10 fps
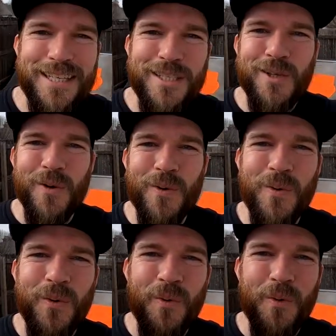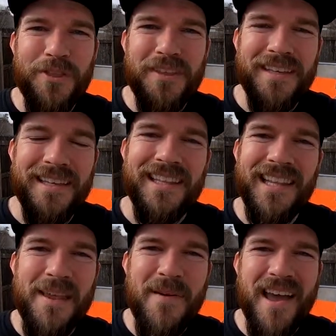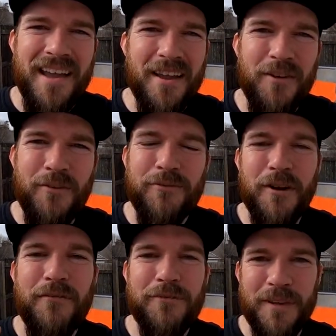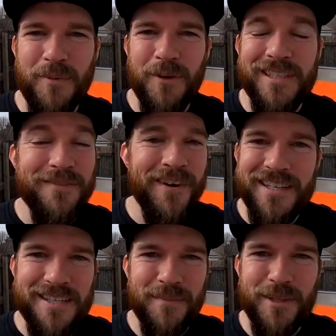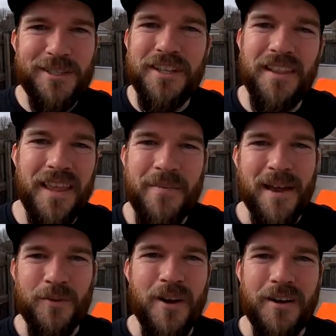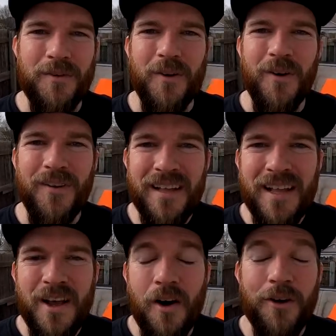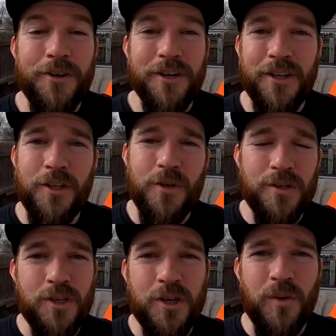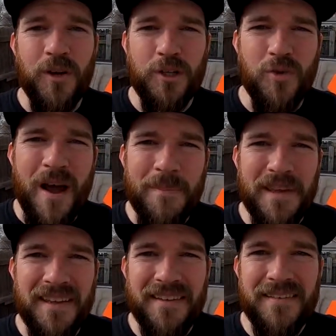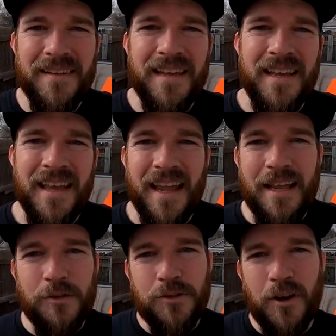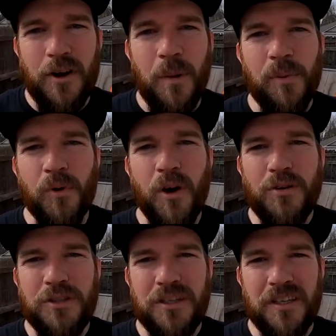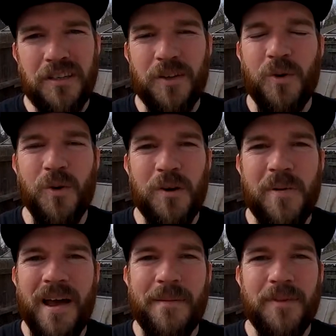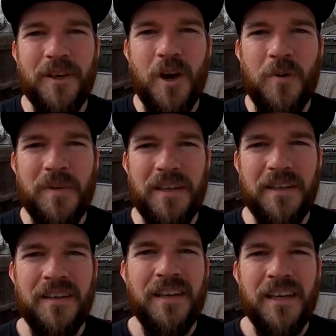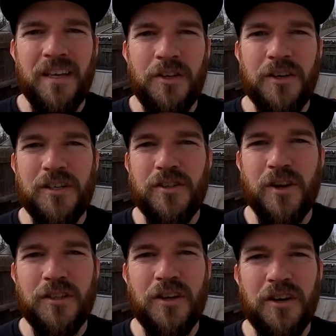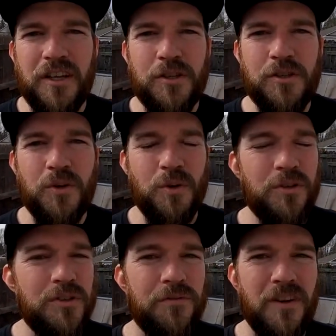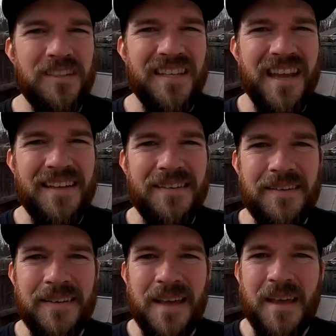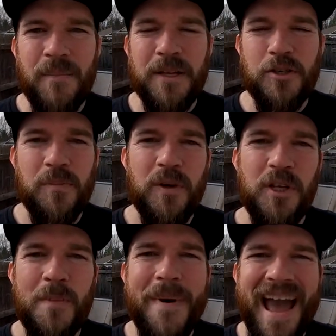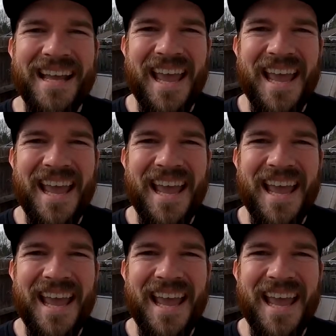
So with the layback front feeble, it's very similar to the layback rock and roll. All you're gonna do is you're gonna wanna drop in, and as you start approaching the quarter pipe and the coping, you're gonna start turning your shoulders front side. Make sure to put your back